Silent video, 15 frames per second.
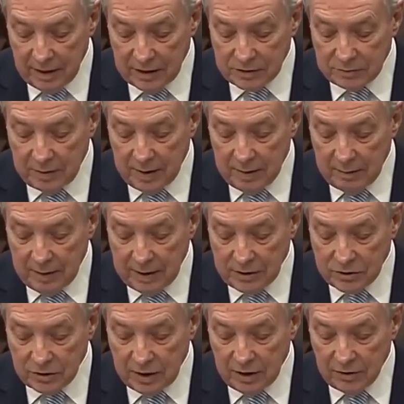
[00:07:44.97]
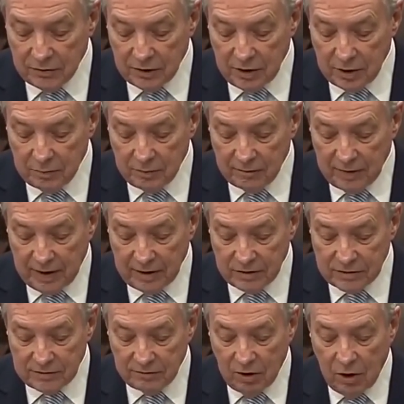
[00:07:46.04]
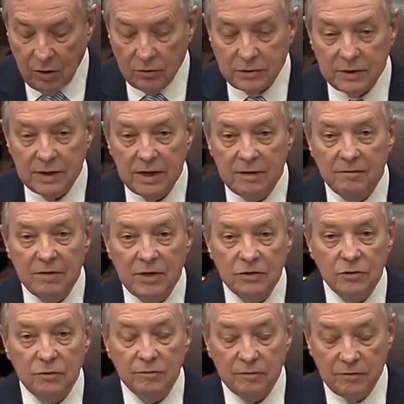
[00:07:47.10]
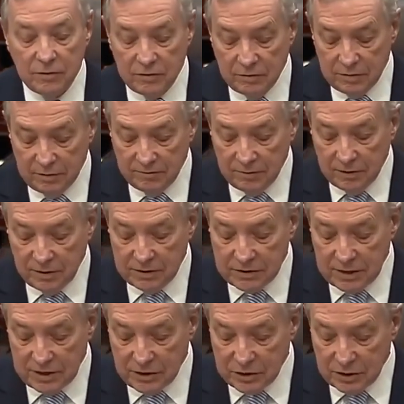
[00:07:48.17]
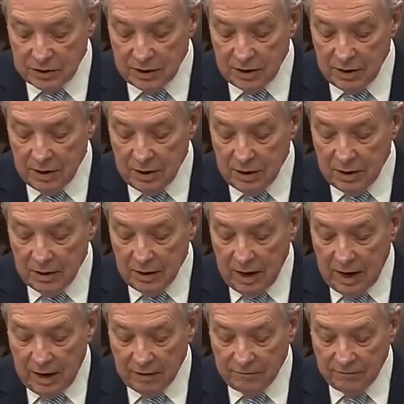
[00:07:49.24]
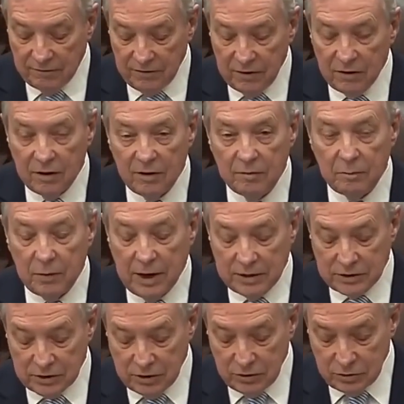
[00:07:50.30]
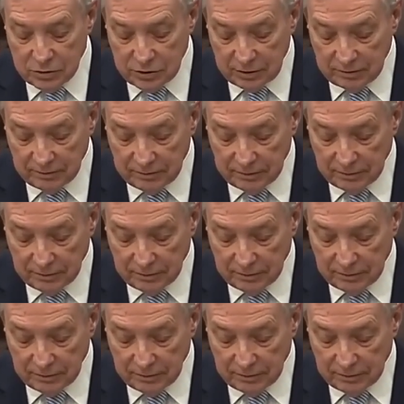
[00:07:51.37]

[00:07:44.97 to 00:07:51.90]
as major healthcare providers have halted in vitro fertilization out of fear of prosecution.